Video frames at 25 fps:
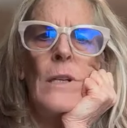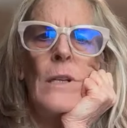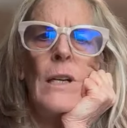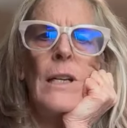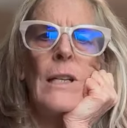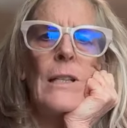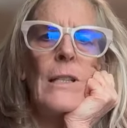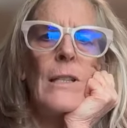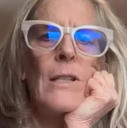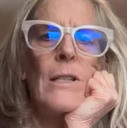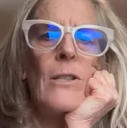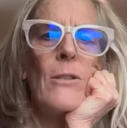
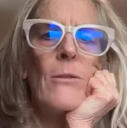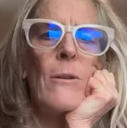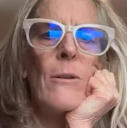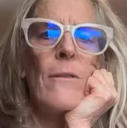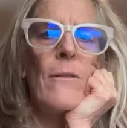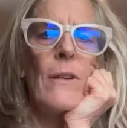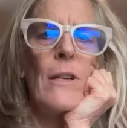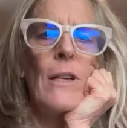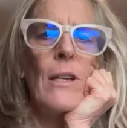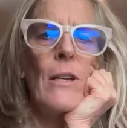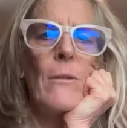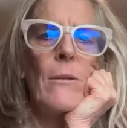Mike, did you
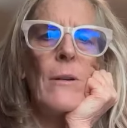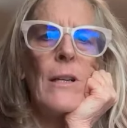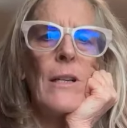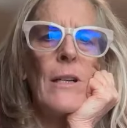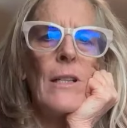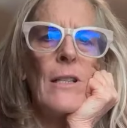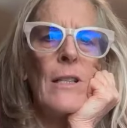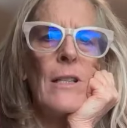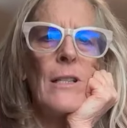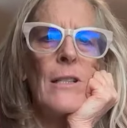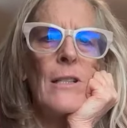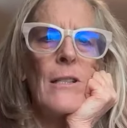have any
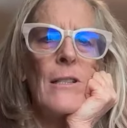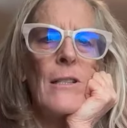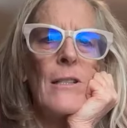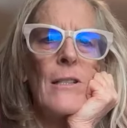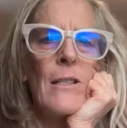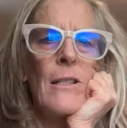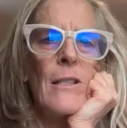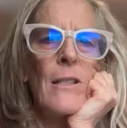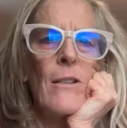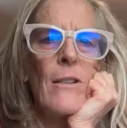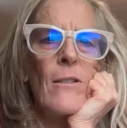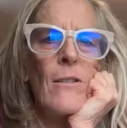
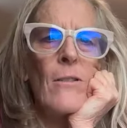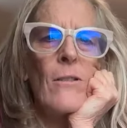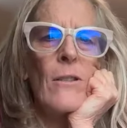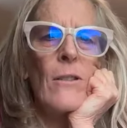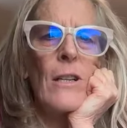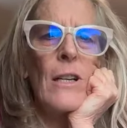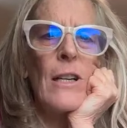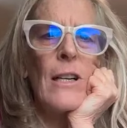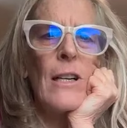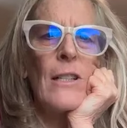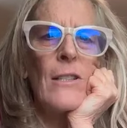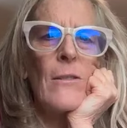questions? I know you
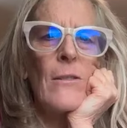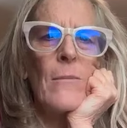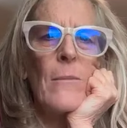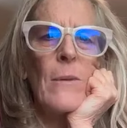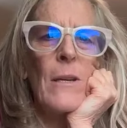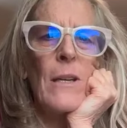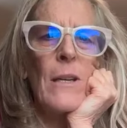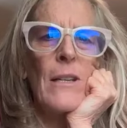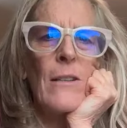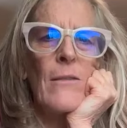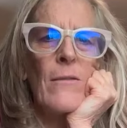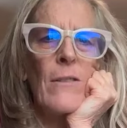guys are
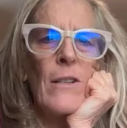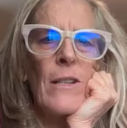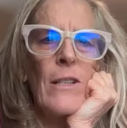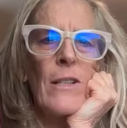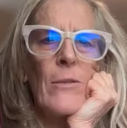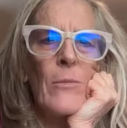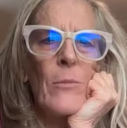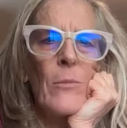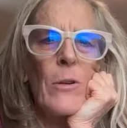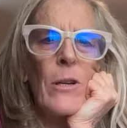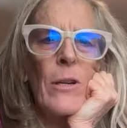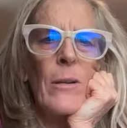making
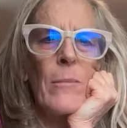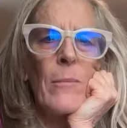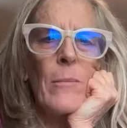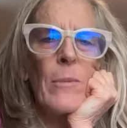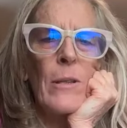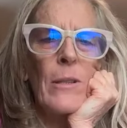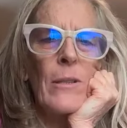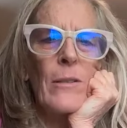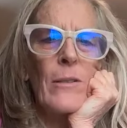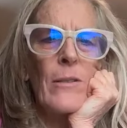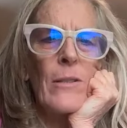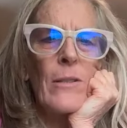rice bran
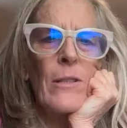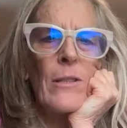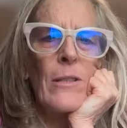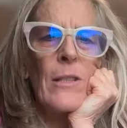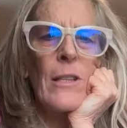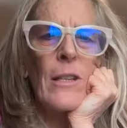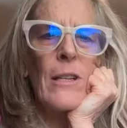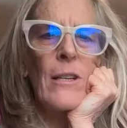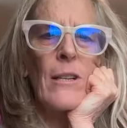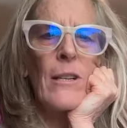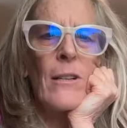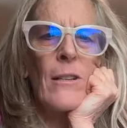pickles
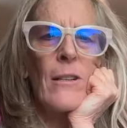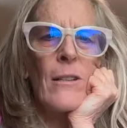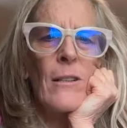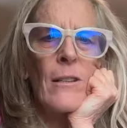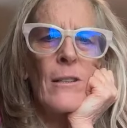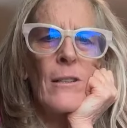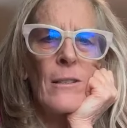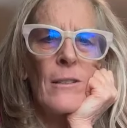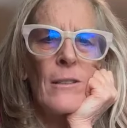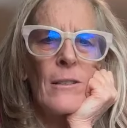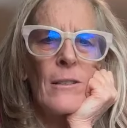there.